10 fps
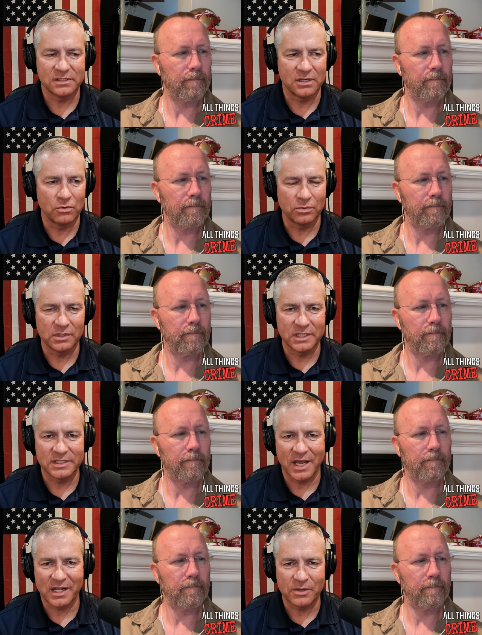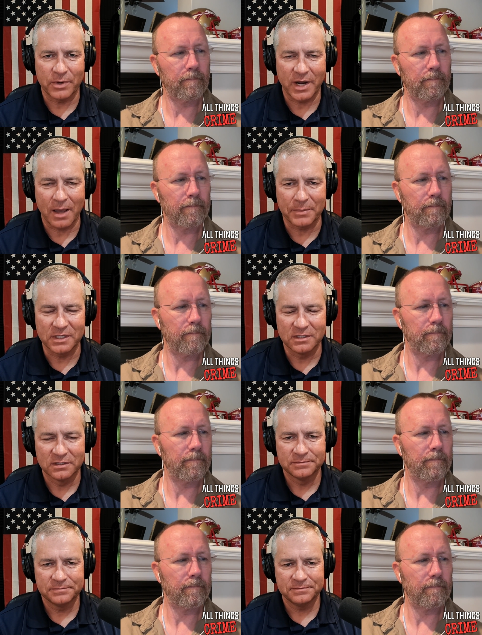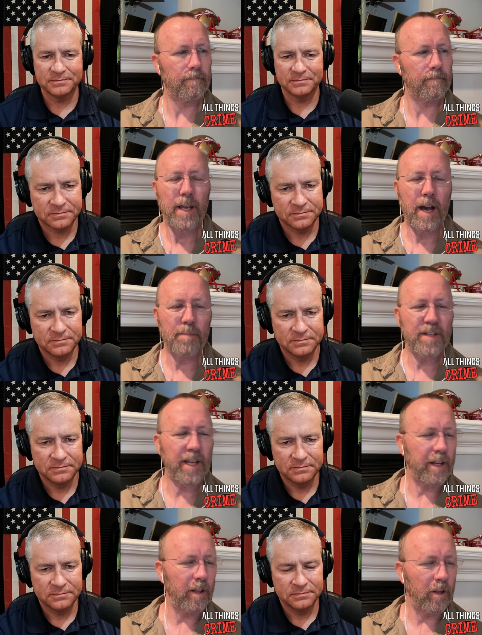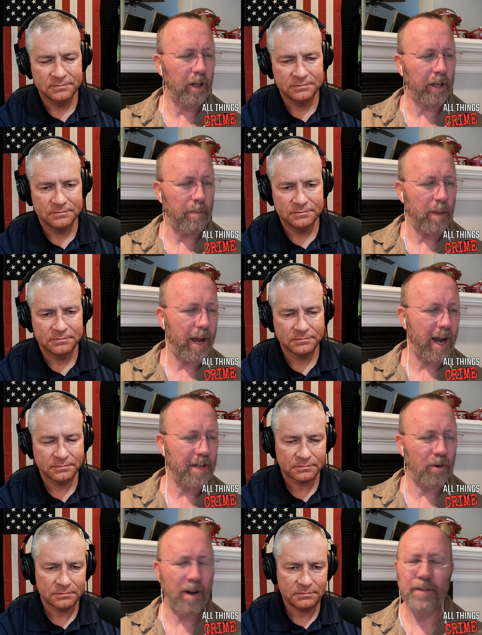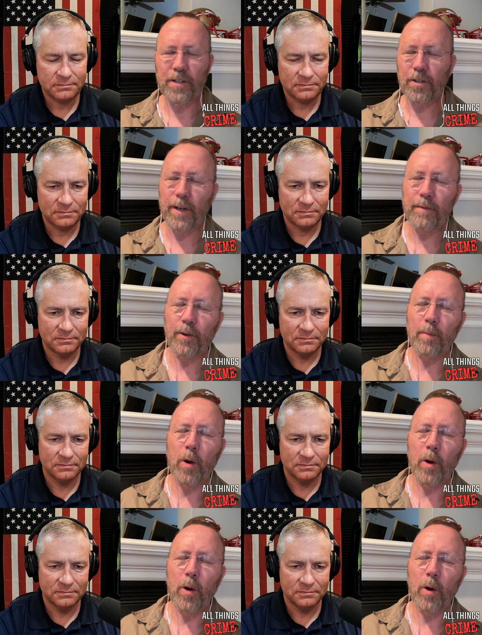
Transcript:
Speaker 1: you know, exactly what happened.
Speaker 2: I'm taking a look, and my eyes are off the screen for a